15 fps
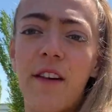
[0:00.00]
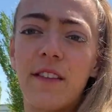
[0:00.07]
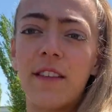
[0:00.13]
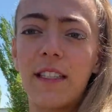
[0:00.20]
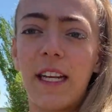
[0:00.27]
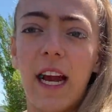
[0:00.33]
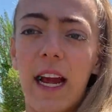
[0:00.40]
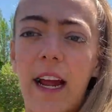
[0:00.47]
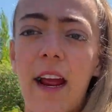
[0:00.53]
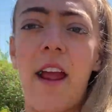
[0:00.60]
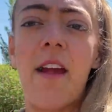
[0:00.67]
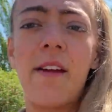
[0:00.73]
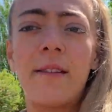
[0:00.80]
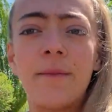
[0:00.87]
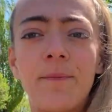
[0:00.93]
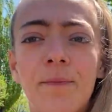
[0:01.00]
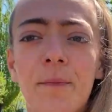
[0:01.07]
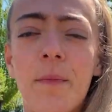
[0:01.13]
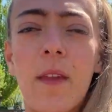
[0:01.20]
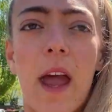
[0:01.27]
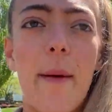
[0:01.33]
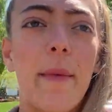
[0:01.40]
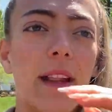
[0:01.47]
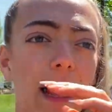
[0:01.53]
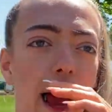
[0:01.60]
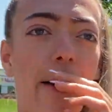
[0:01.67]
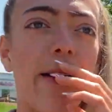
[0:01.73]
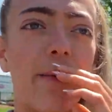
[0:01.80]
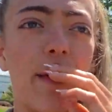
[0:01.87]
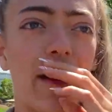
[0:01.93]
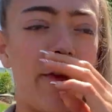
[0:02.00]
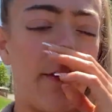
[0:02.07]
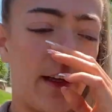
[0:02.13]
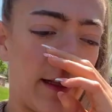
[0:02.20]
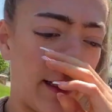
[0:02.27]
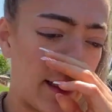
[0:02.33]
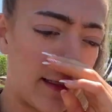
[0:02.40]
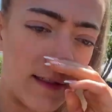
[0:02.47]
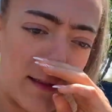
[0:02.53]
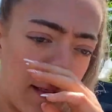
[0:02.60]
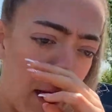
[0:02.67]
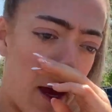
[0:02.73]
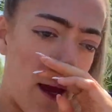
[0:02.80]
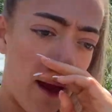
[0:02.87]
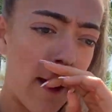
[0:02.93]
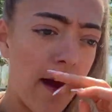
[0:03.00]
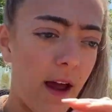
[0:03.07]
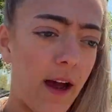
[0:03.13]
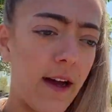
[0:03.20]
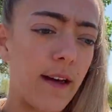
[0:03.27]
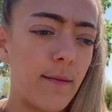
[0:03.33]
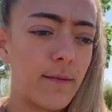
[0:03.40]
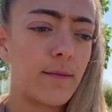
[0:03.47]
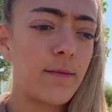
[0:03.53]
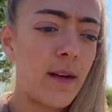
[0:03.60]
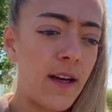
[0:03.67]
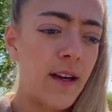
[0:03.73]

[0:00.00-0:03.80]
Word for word: Like I, I'm allowing my feelings um,